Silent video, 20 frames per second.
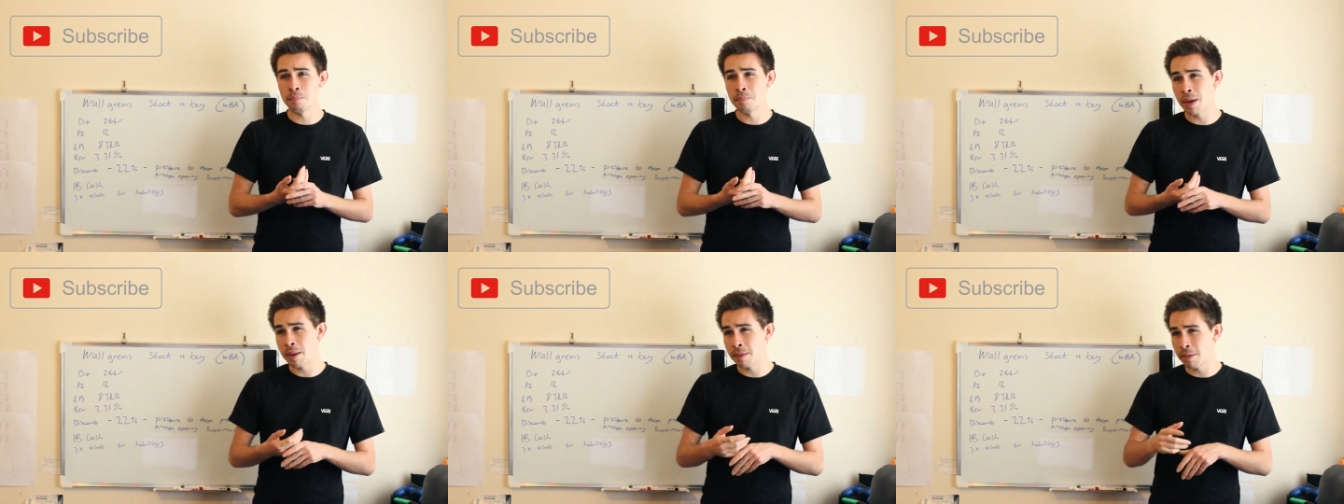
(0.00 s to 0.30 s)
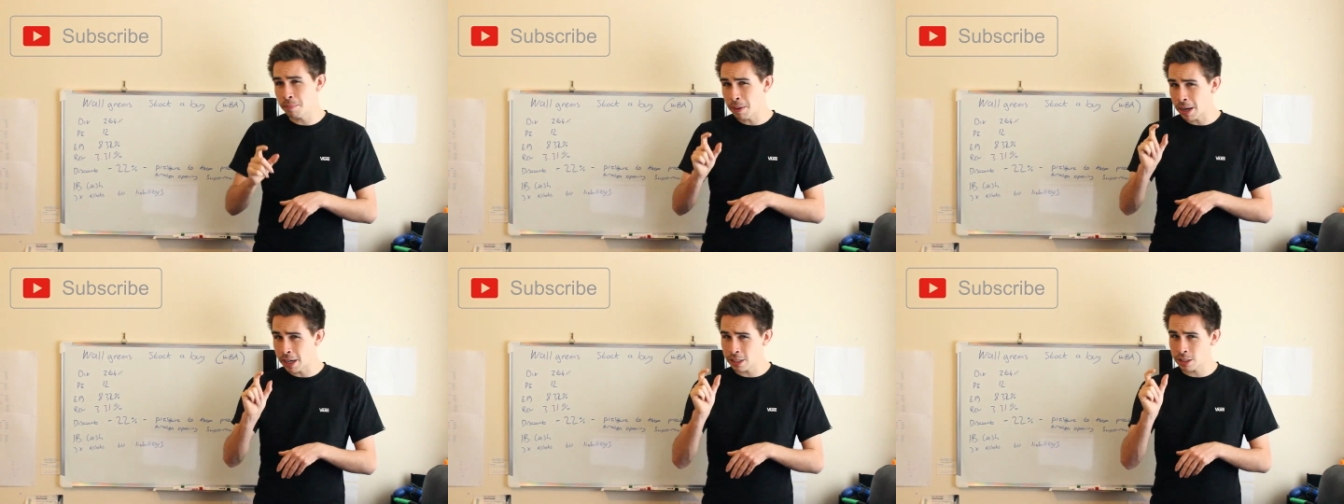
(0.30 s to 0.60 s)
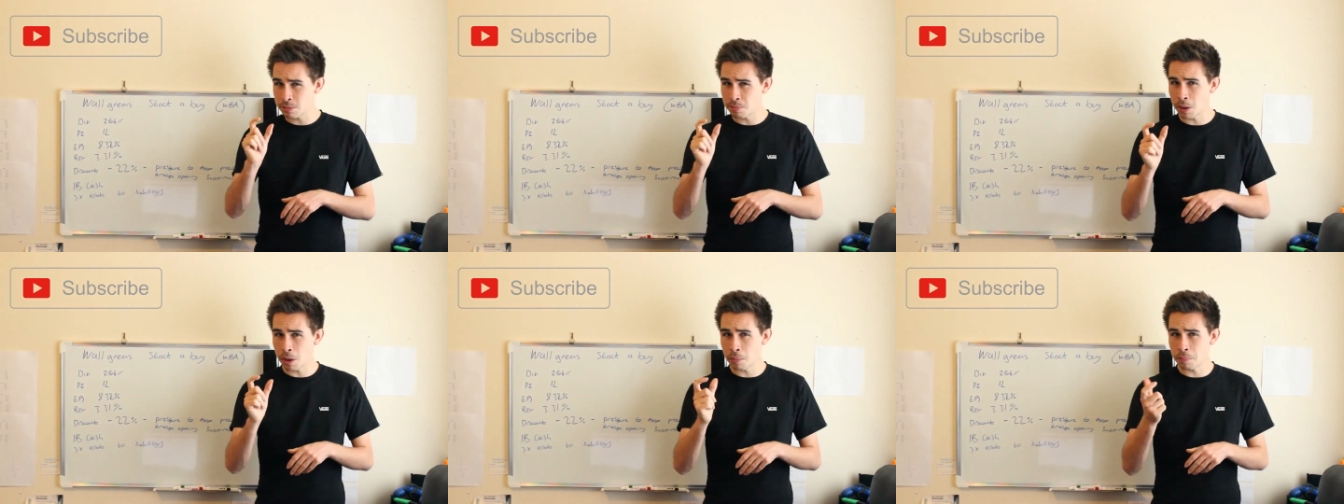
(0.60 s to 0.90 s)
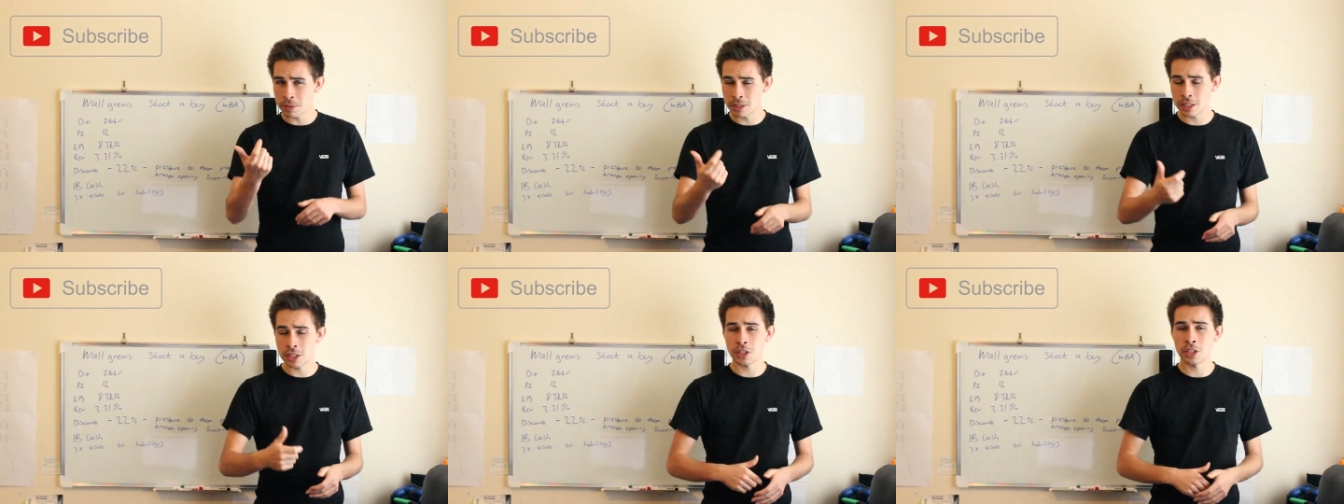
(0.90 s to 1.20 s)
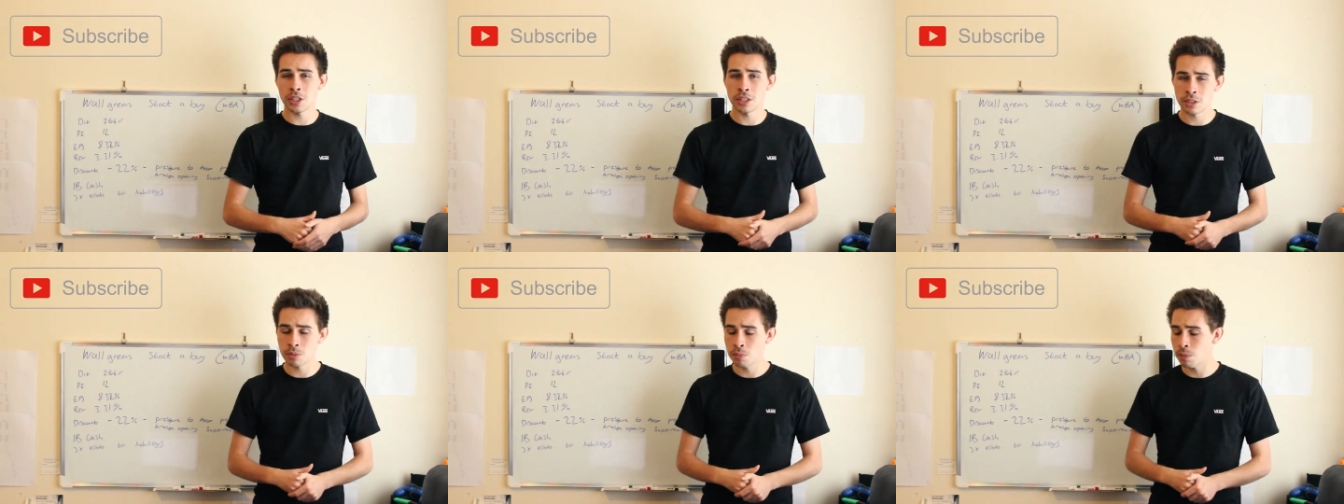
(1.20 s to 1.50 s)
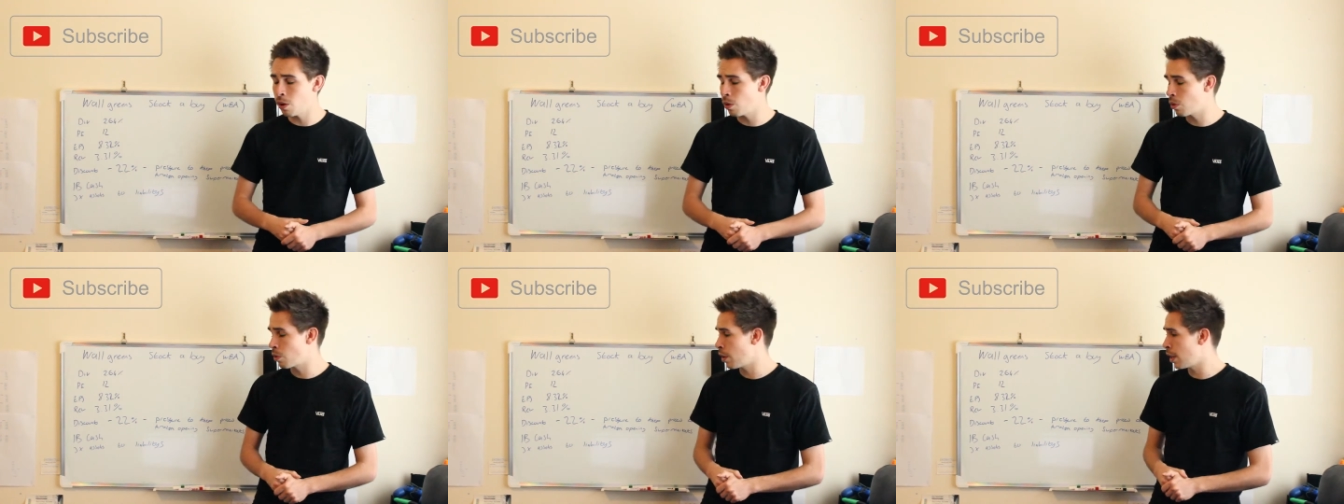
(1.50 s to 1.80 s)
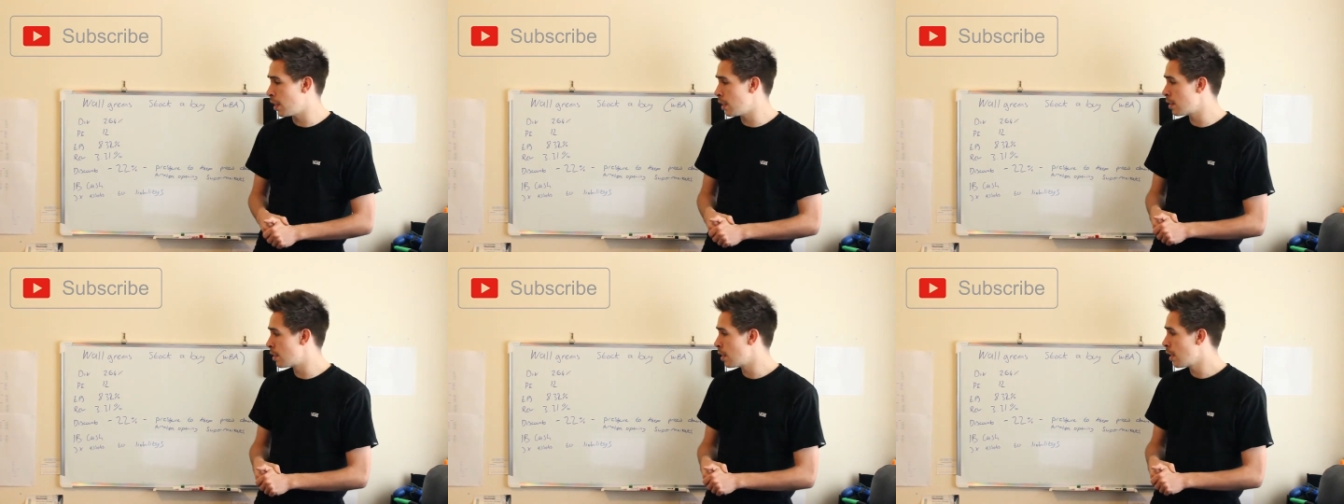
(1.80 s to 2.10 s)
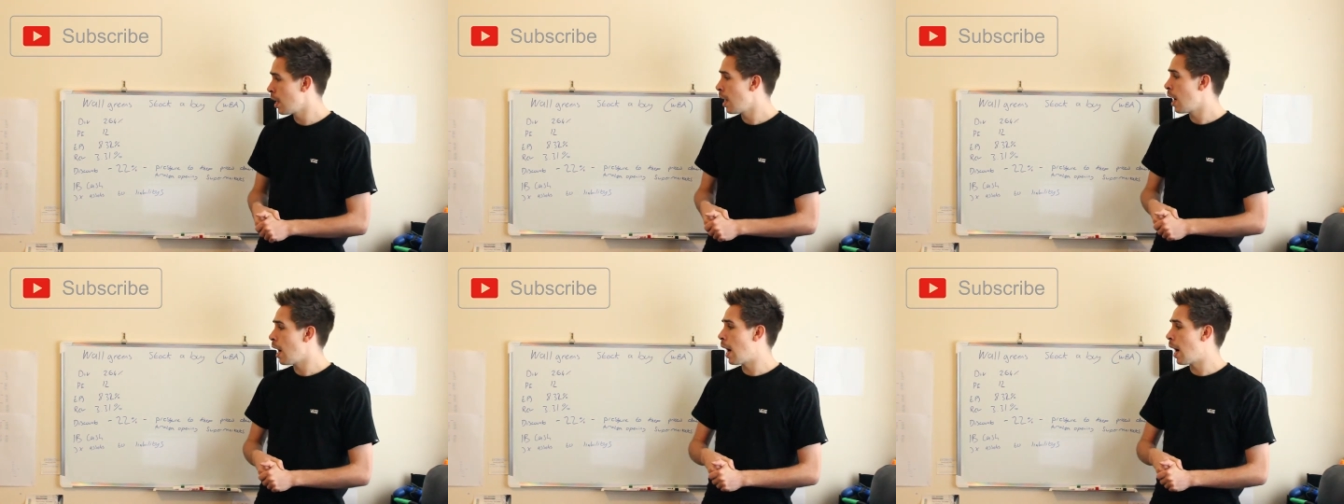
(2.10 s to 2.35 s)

maybe buying a small position into Walgreens.